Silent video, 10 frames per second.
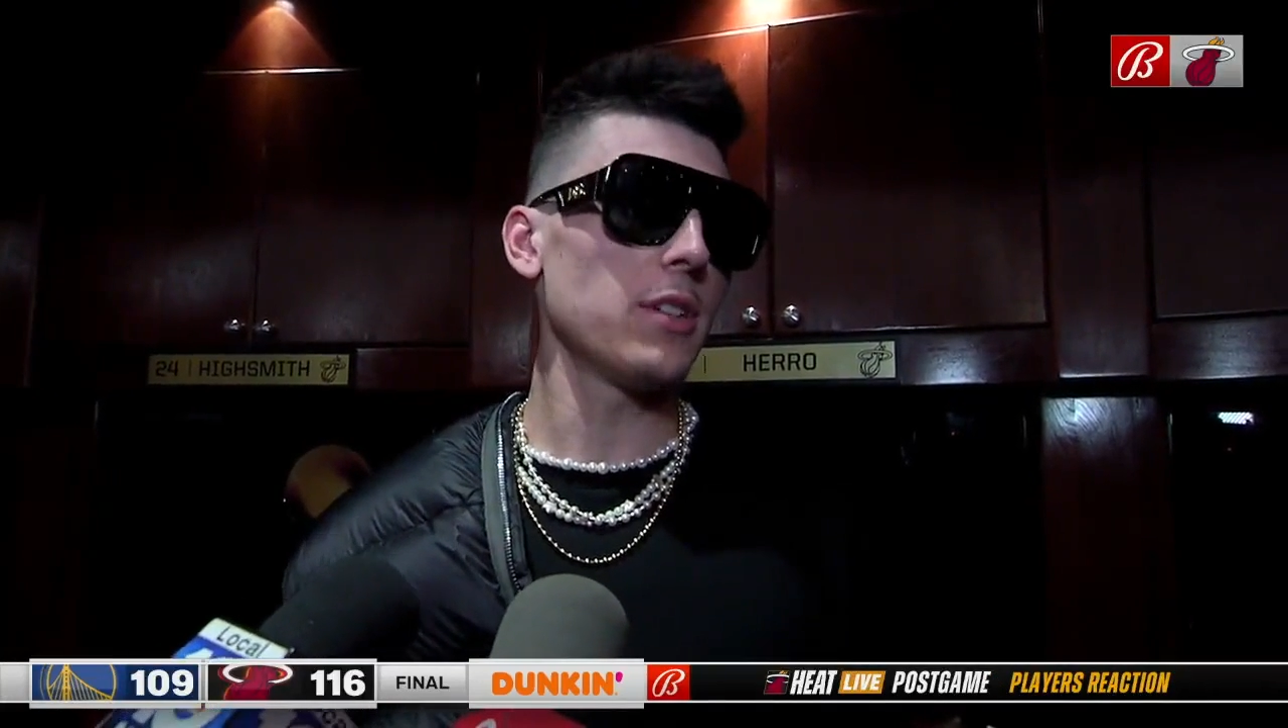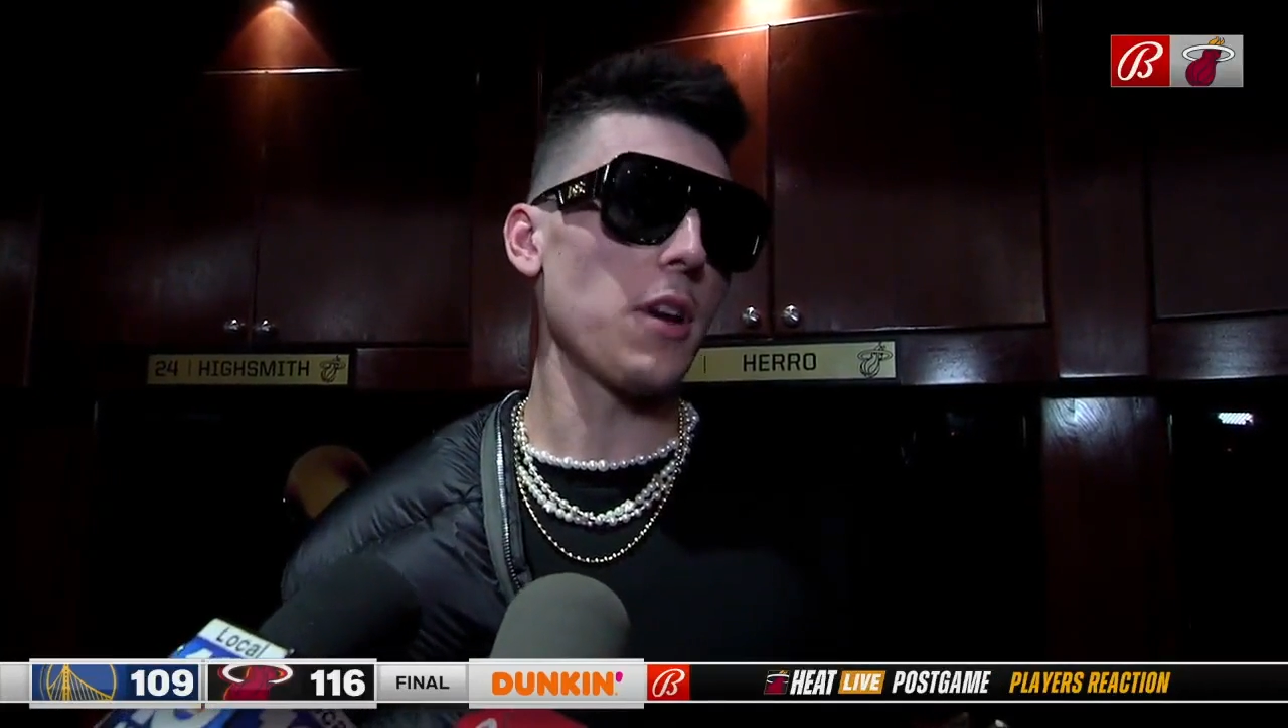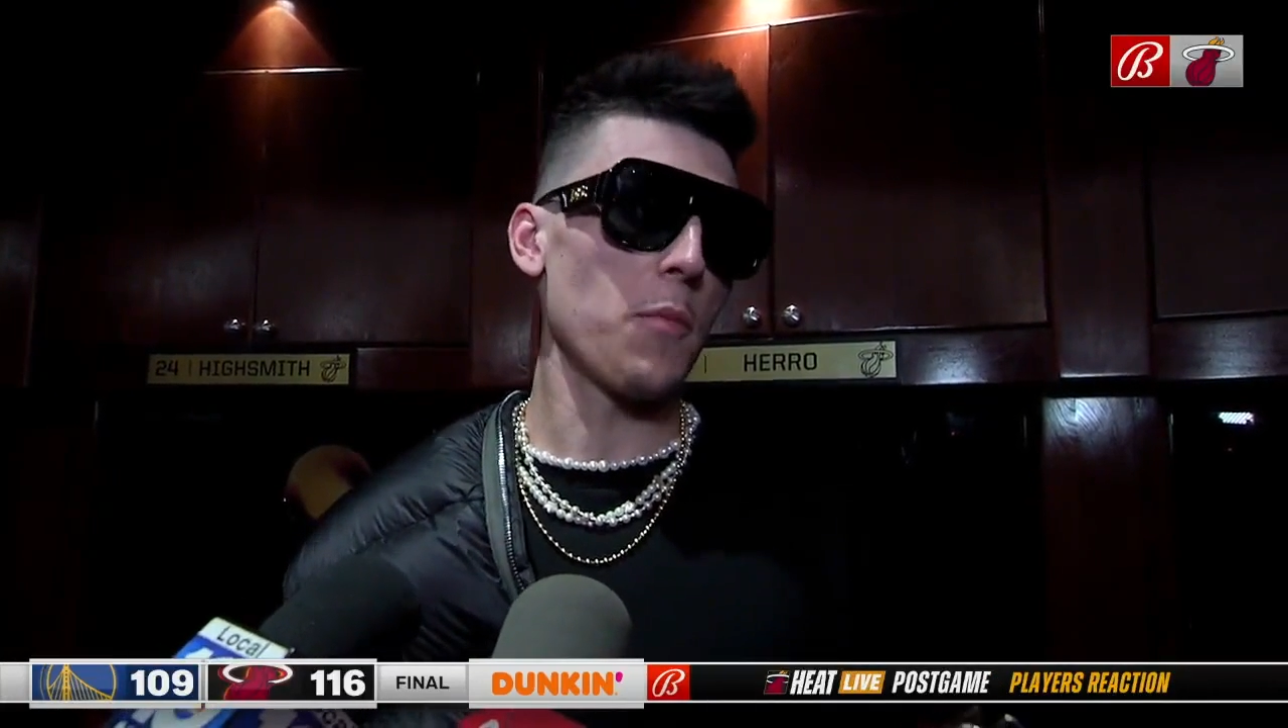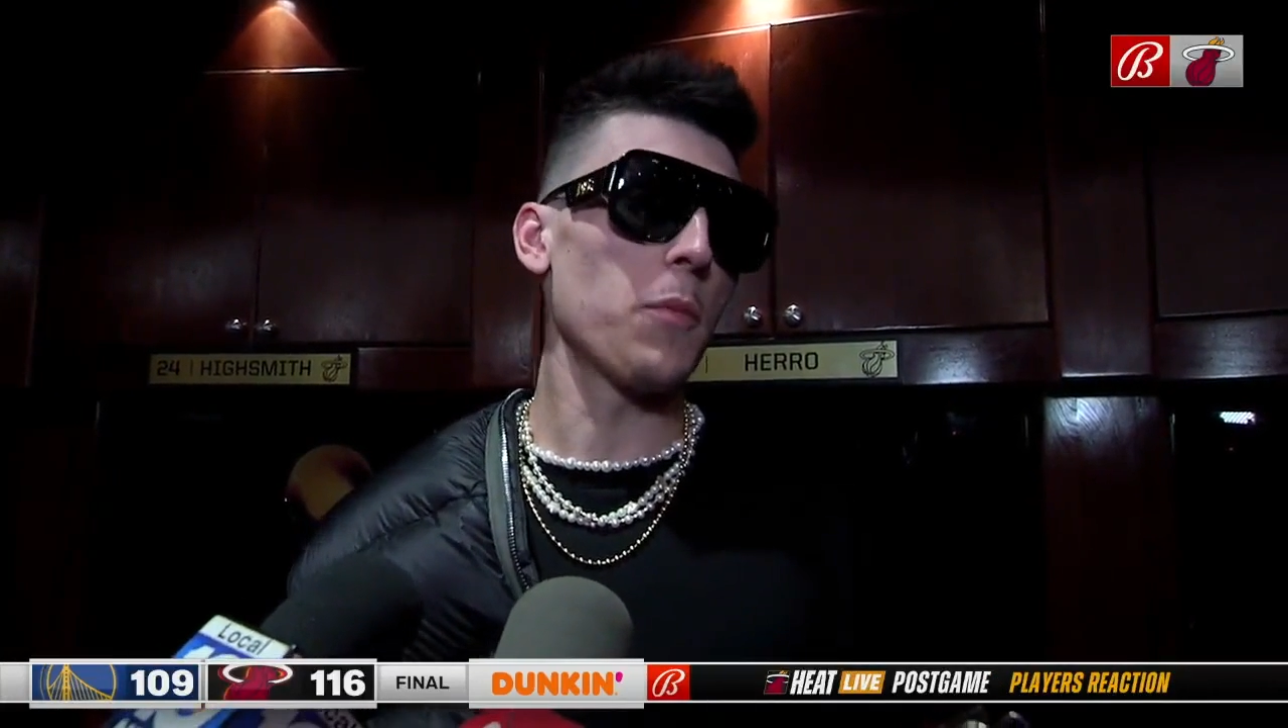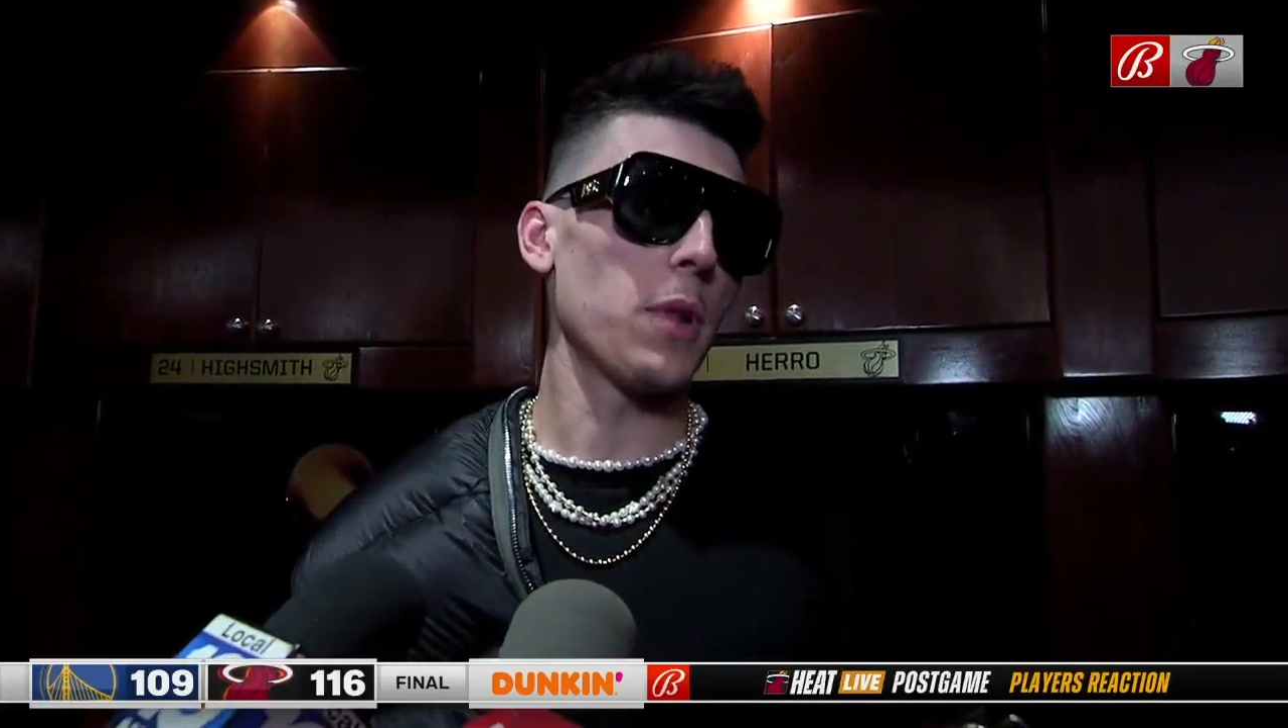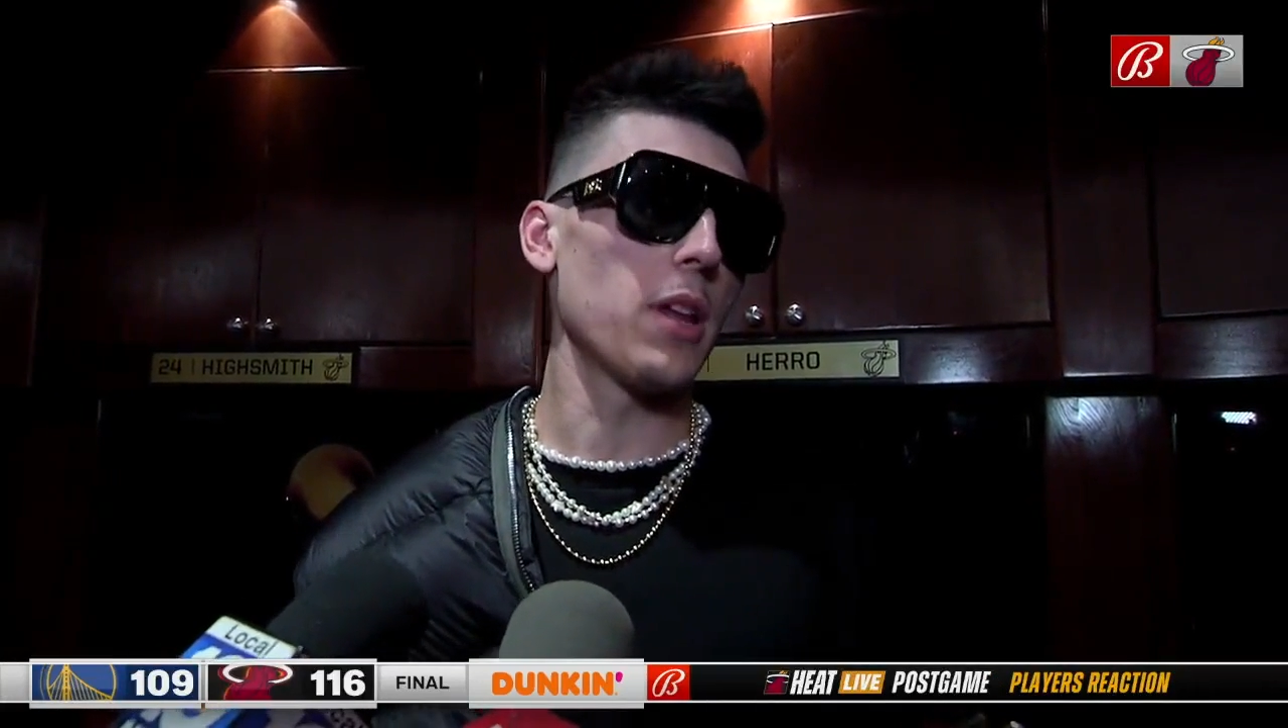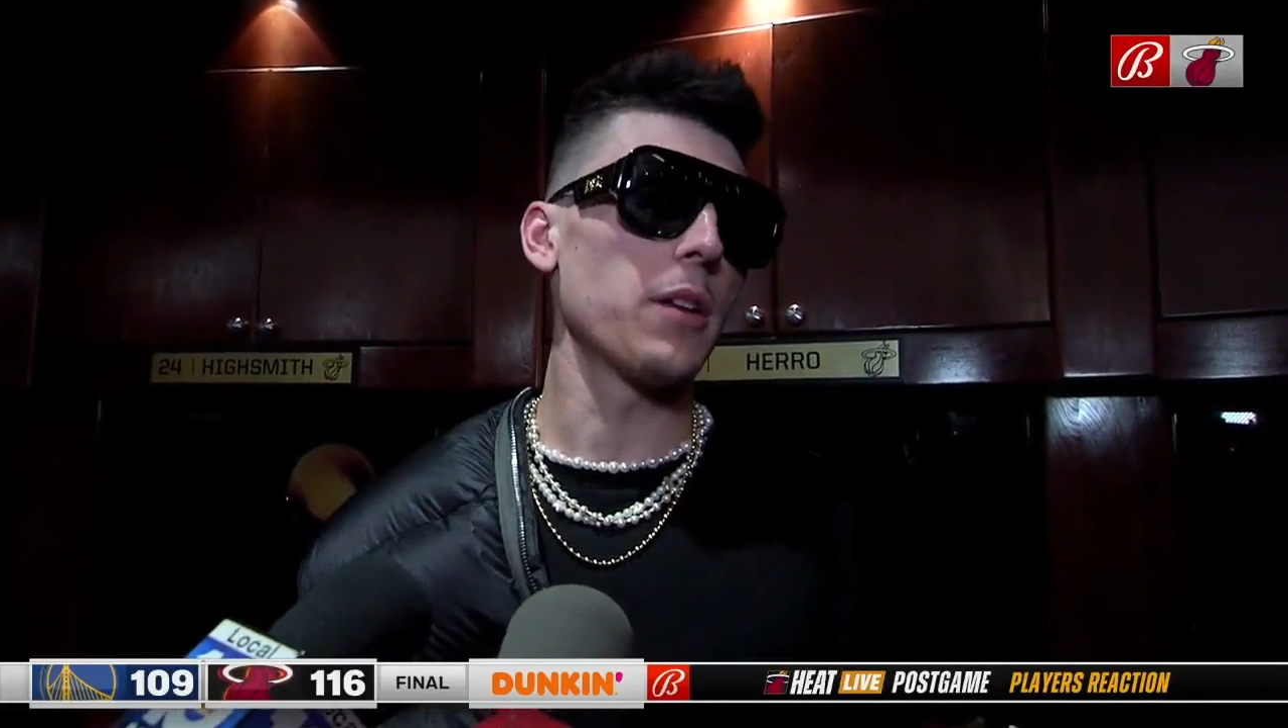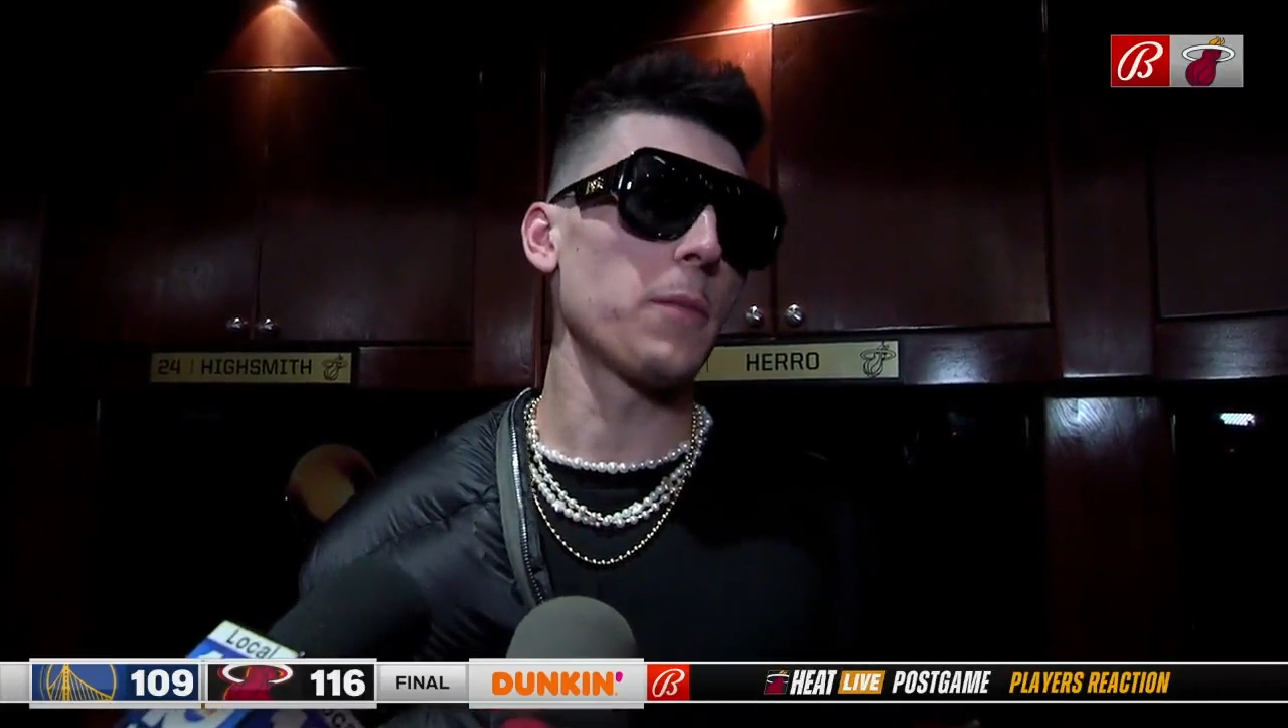I'm going to play.